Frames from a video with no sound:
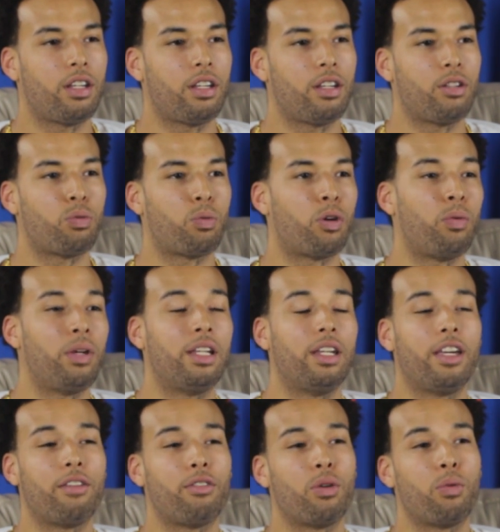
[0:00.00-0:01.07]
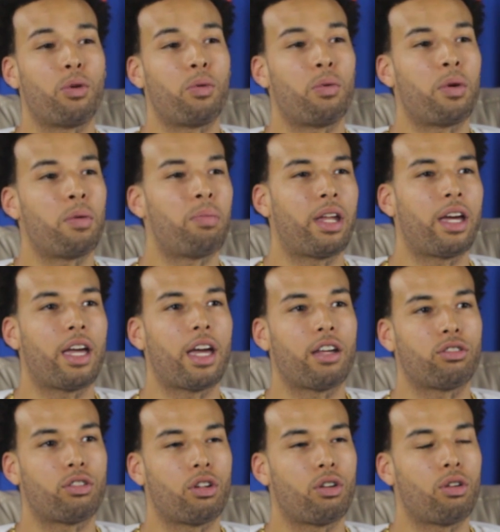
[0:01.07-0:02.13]
it, it's where we live and where we play
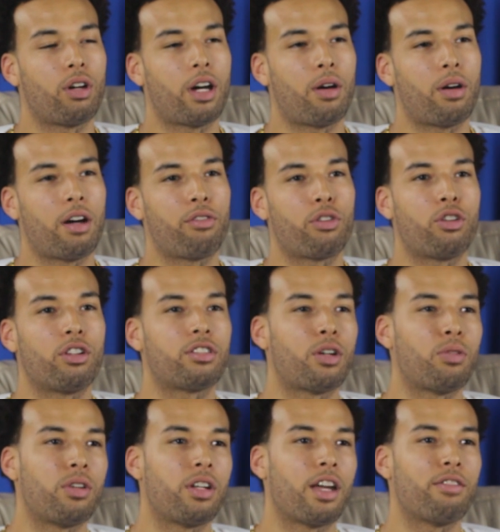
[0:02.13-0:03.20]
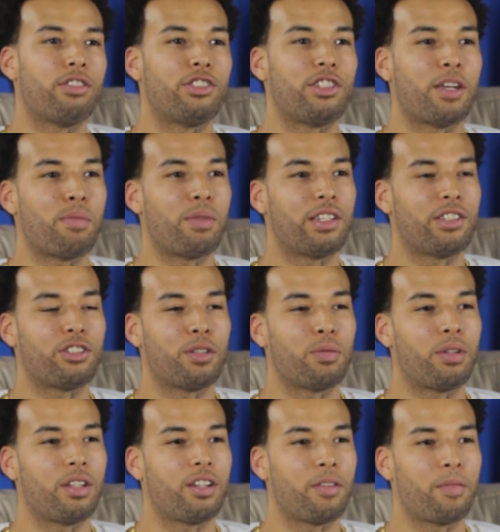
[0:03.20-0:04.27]
at. So I, of course, I want to have a
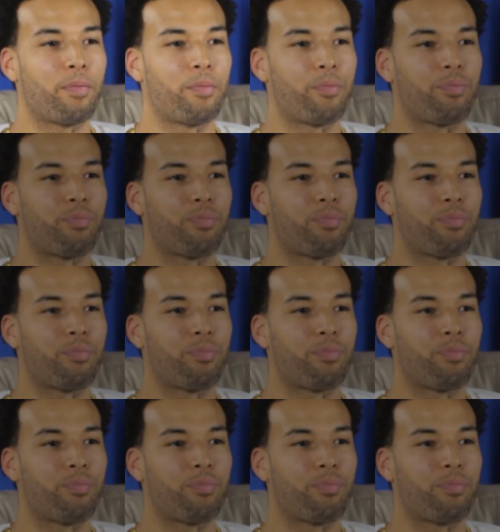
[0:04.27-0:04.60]
championship here.